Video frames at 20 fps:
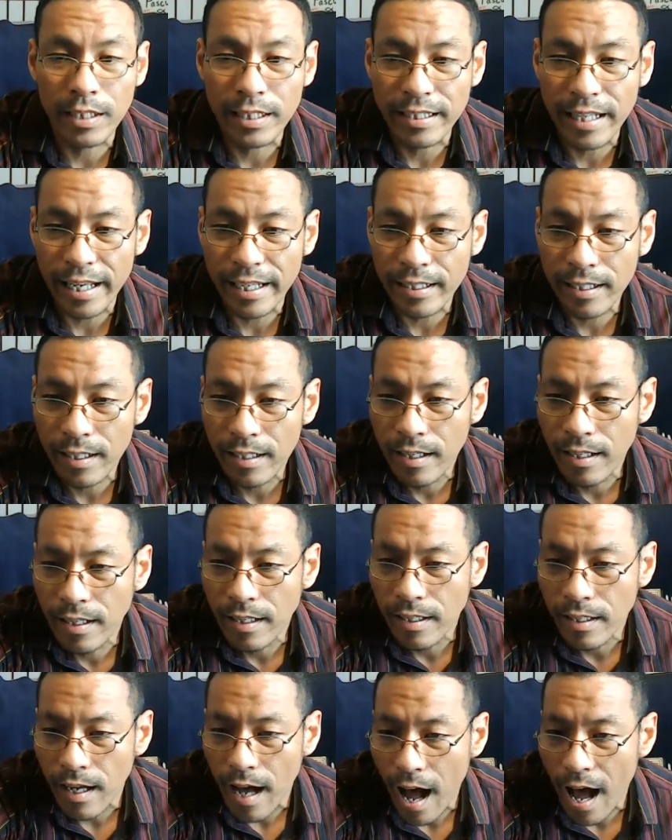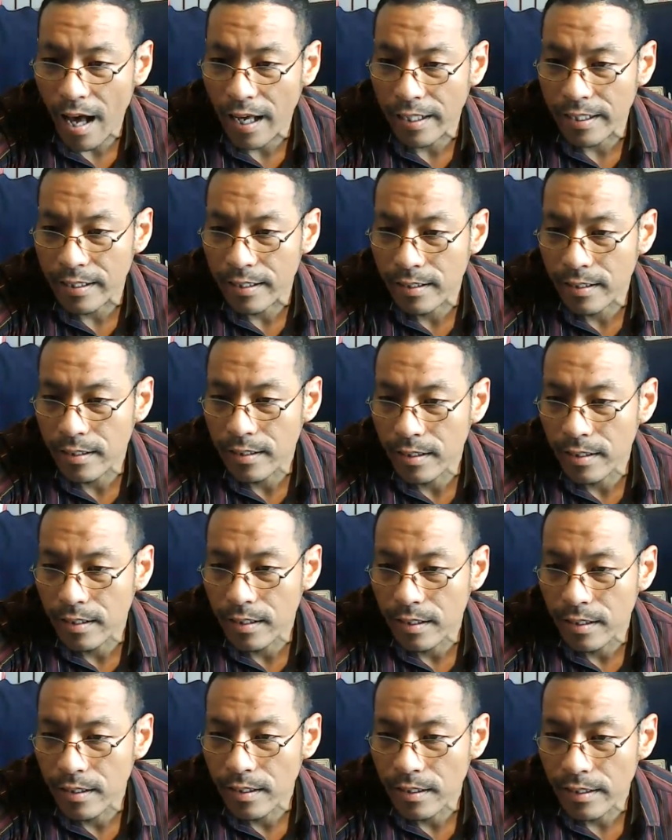And like, I
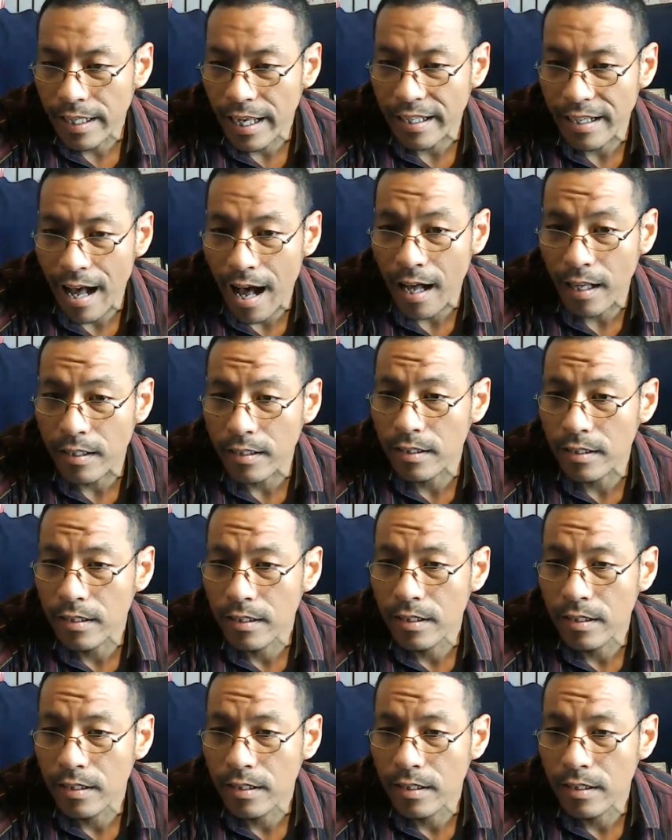cannot.